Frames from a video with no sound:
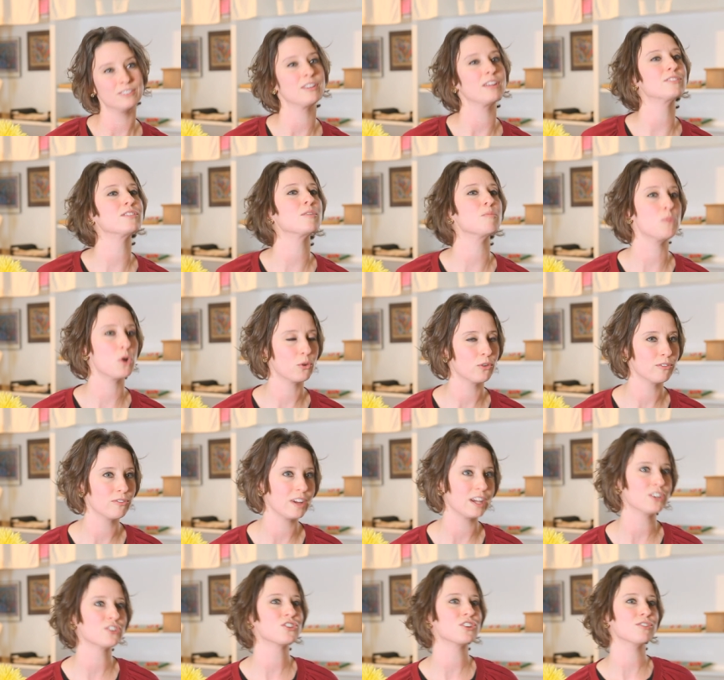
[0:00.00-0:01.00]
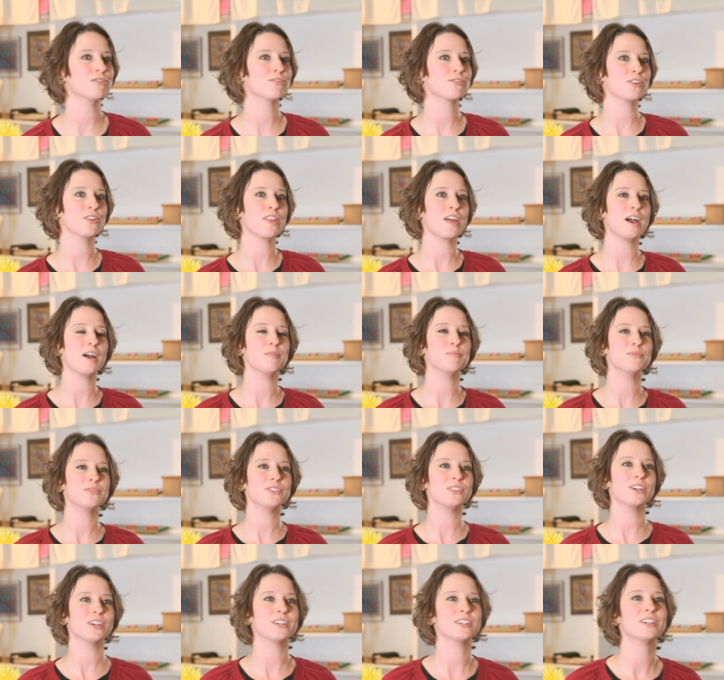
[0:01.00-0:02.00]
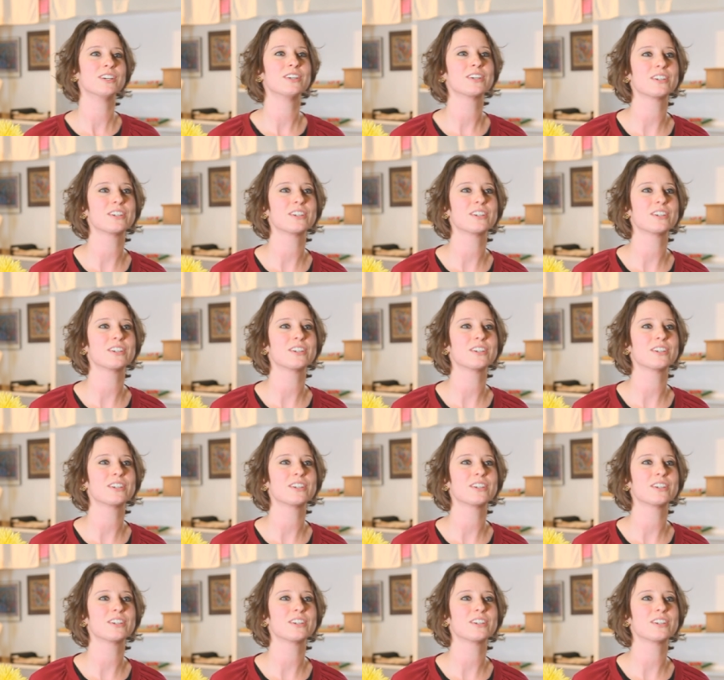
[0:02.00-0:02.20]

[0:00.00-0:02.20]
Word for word: that's a motivation for them to